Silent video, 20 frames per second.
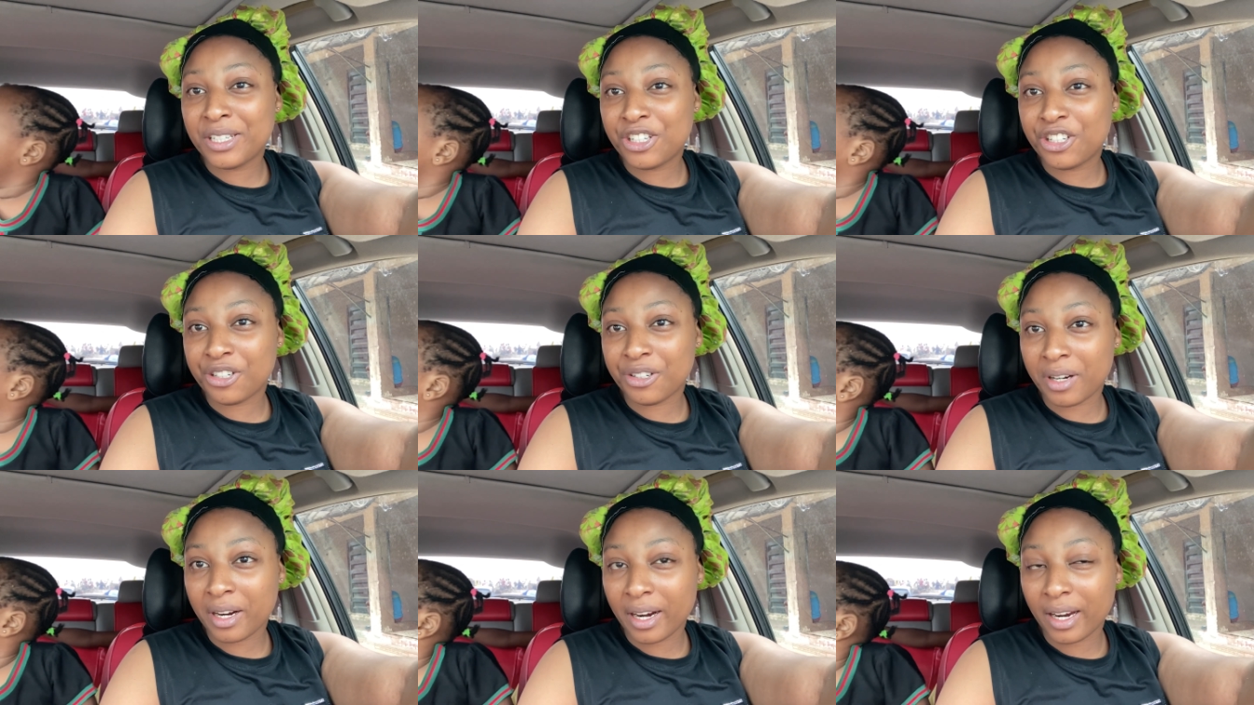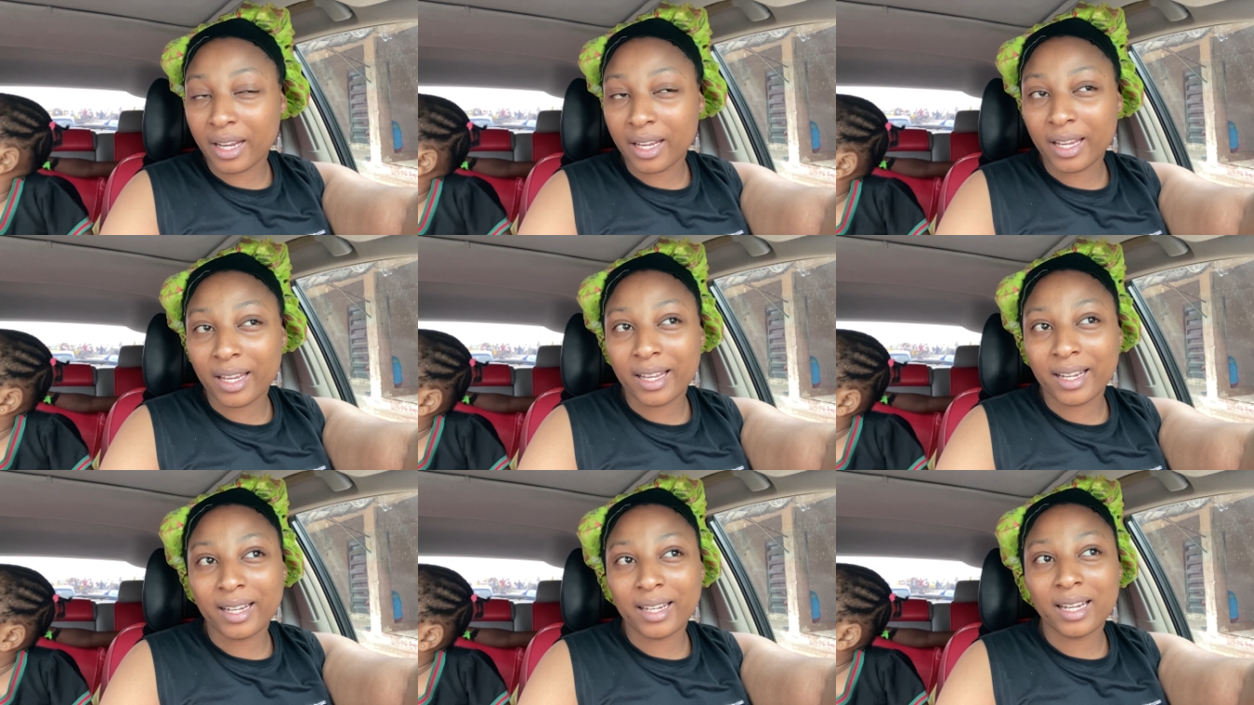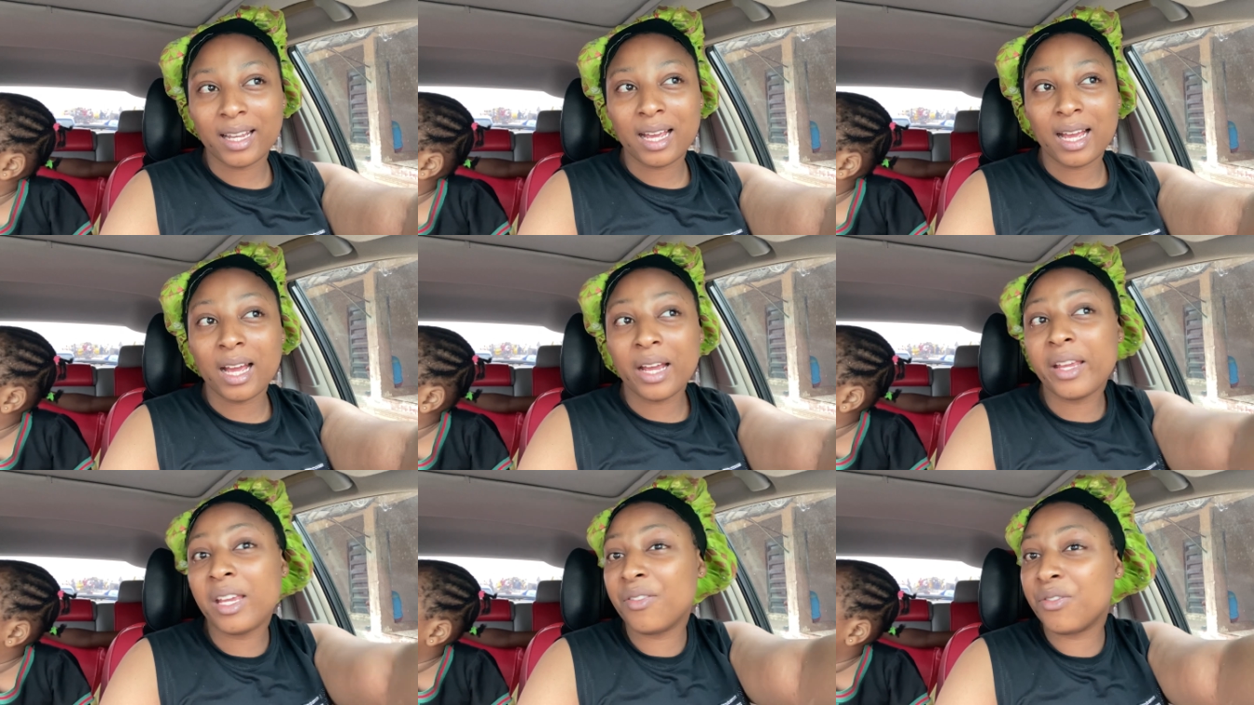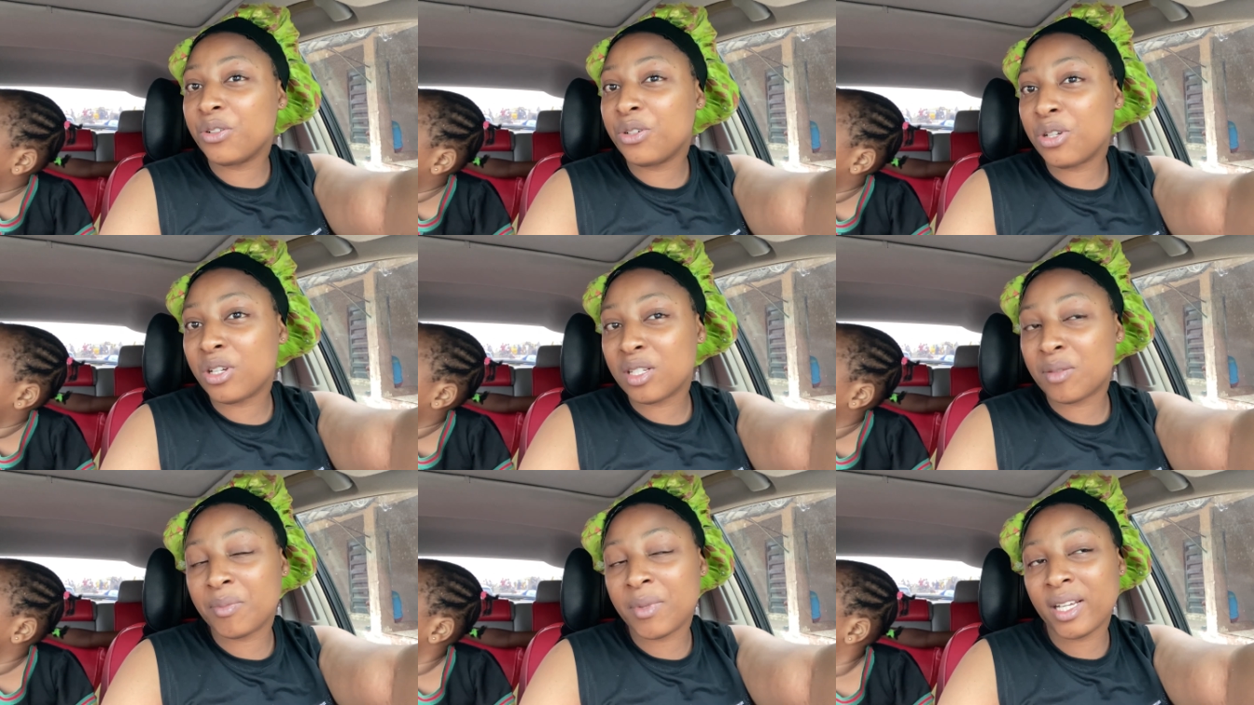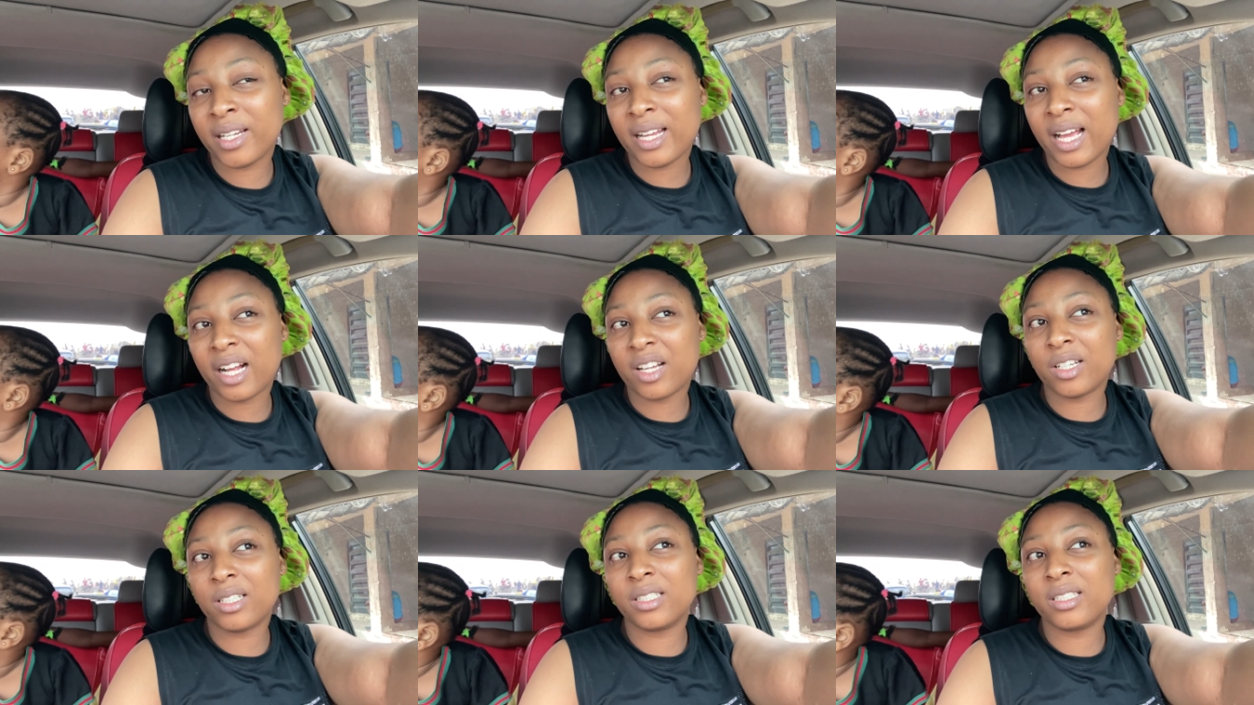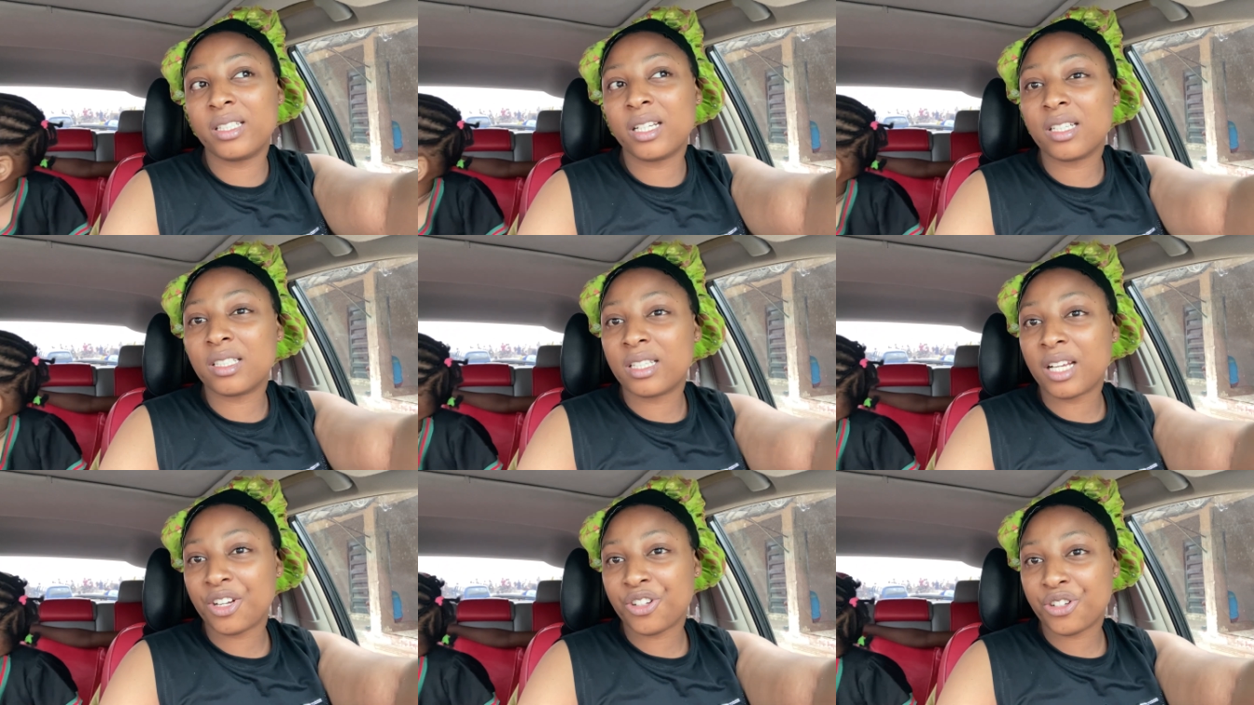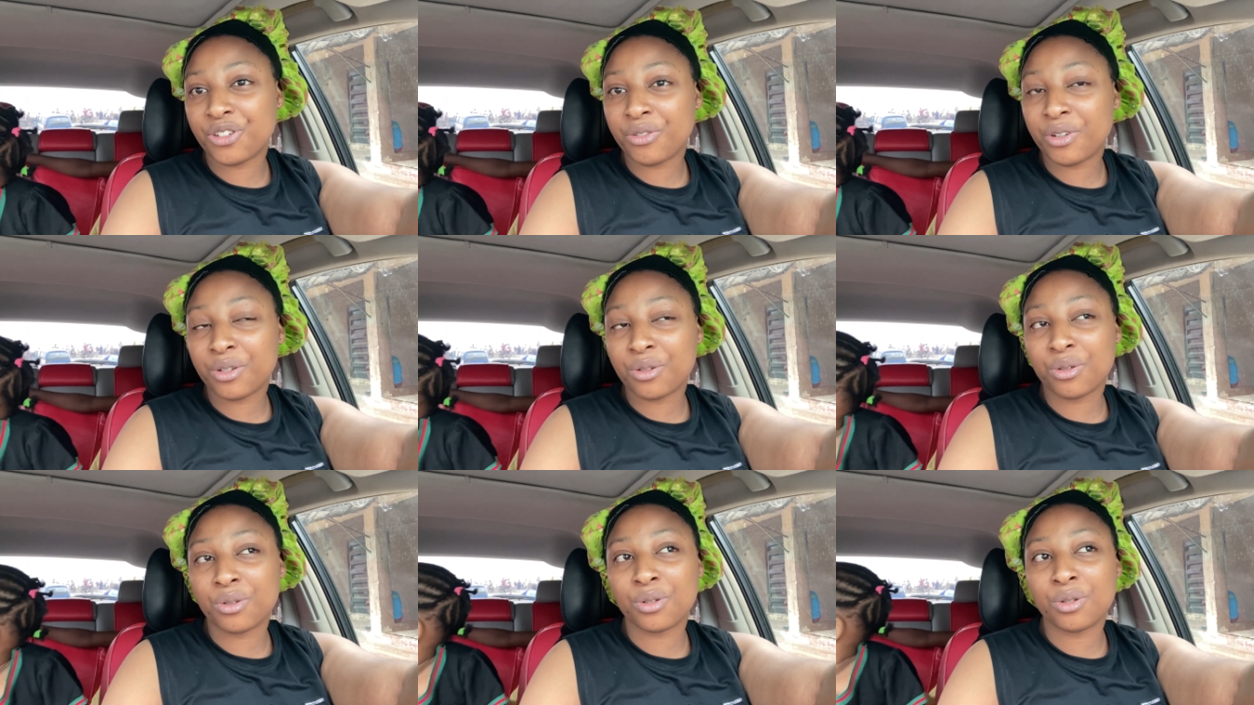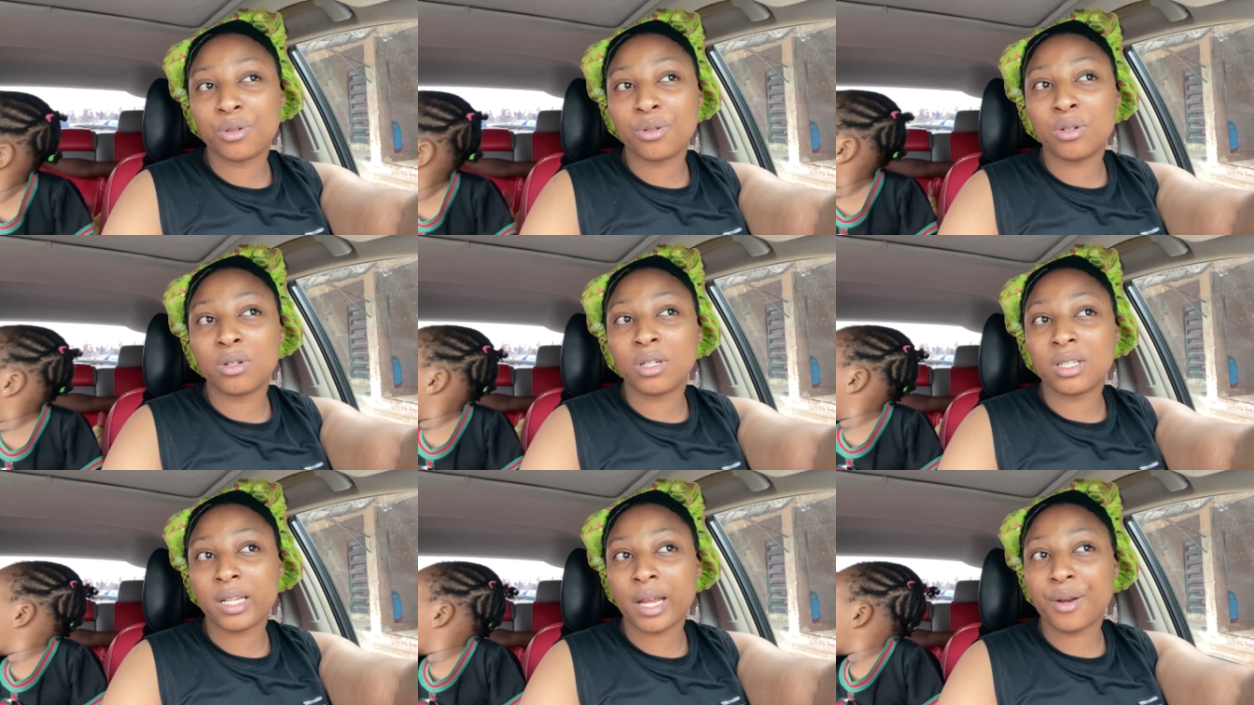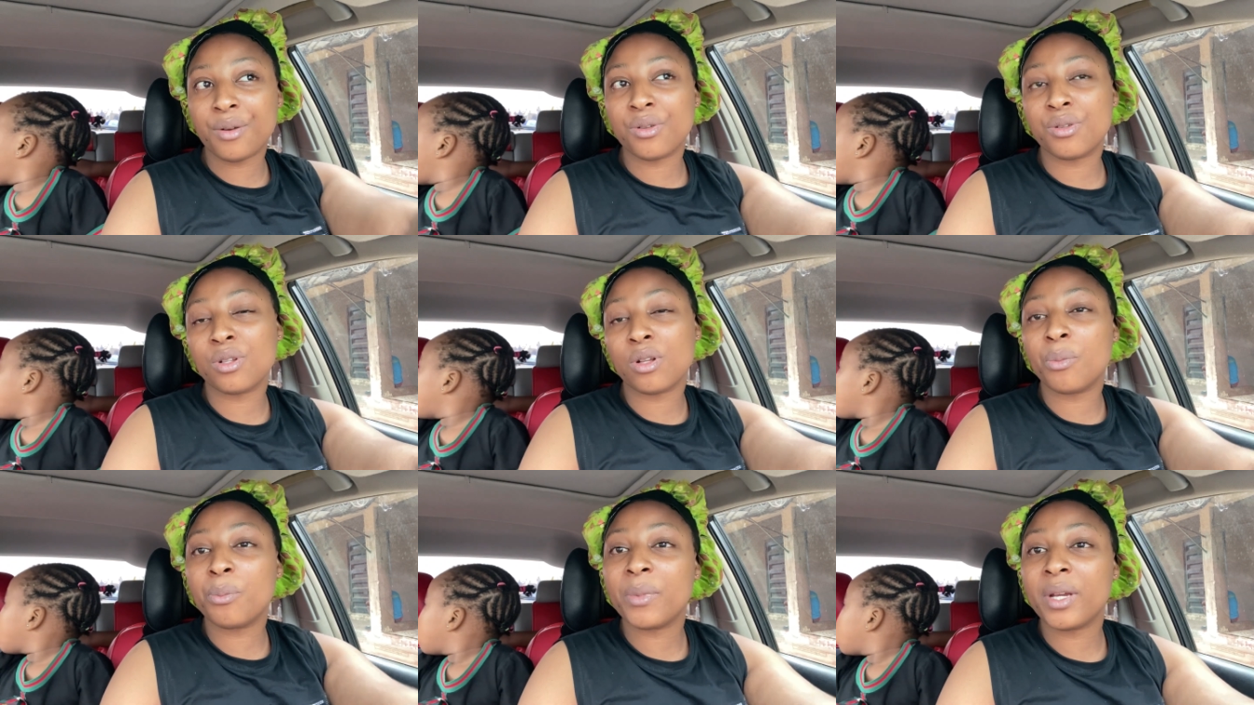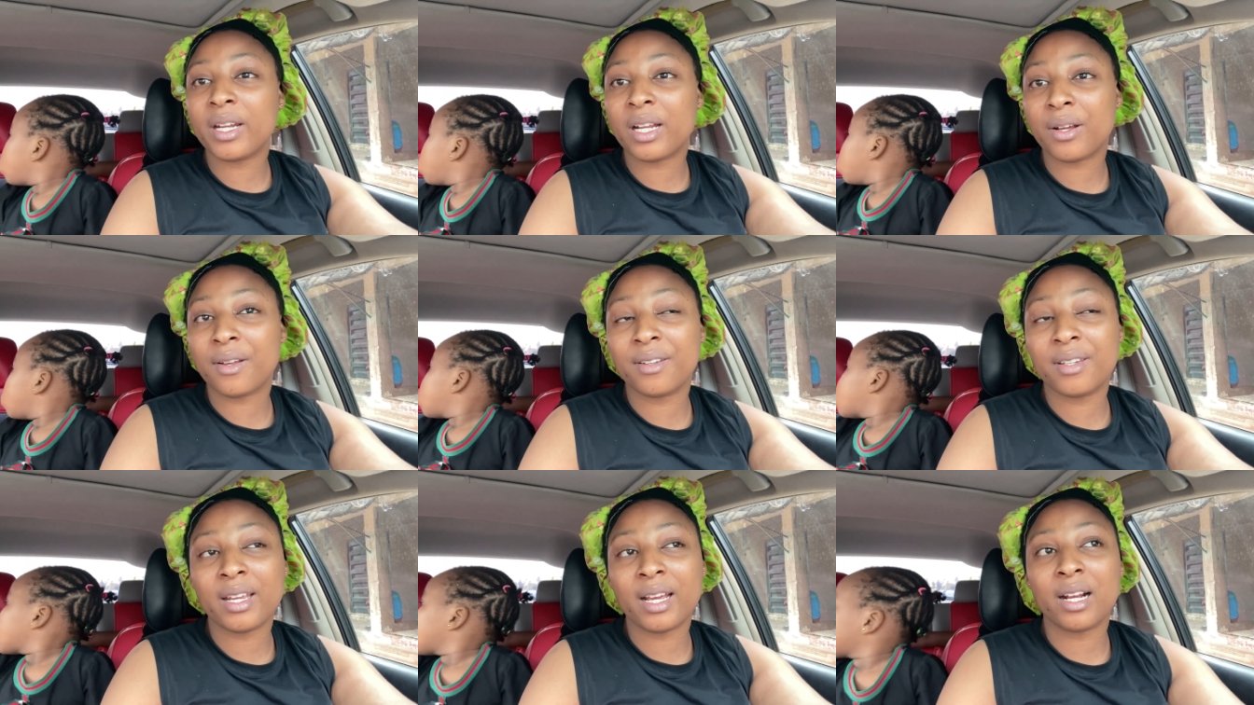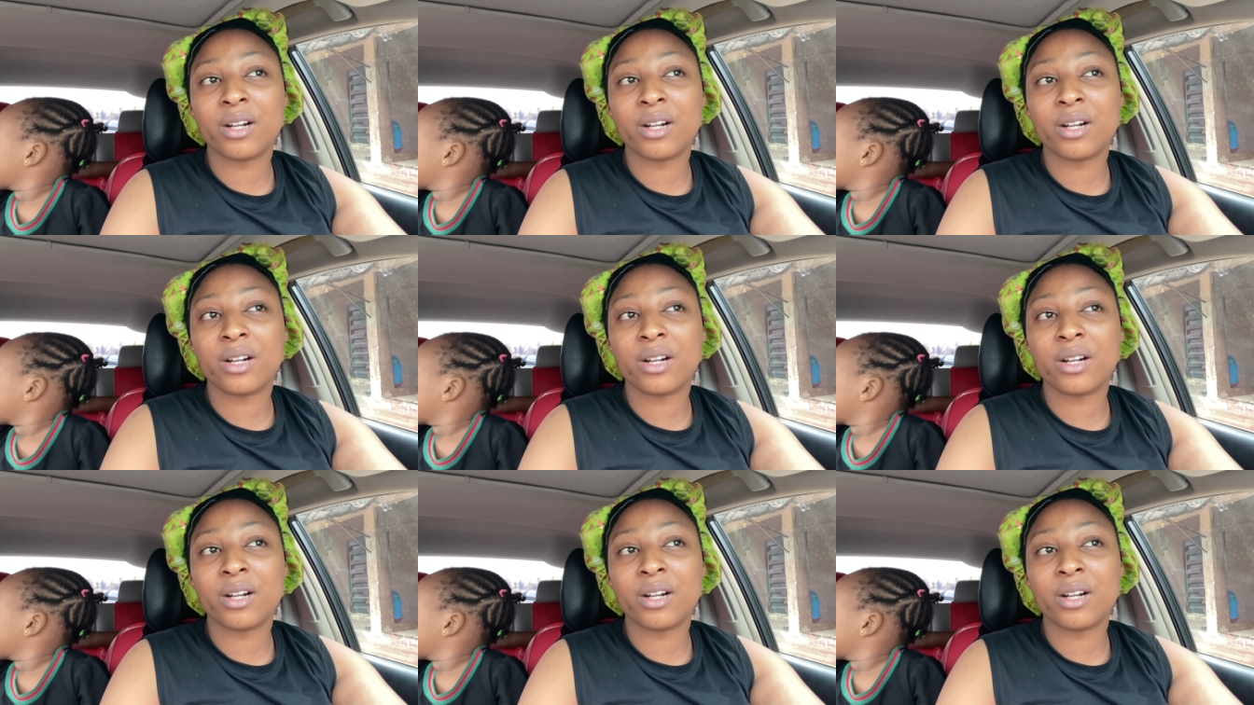trying even those men that actually take their children to school because i know some men out there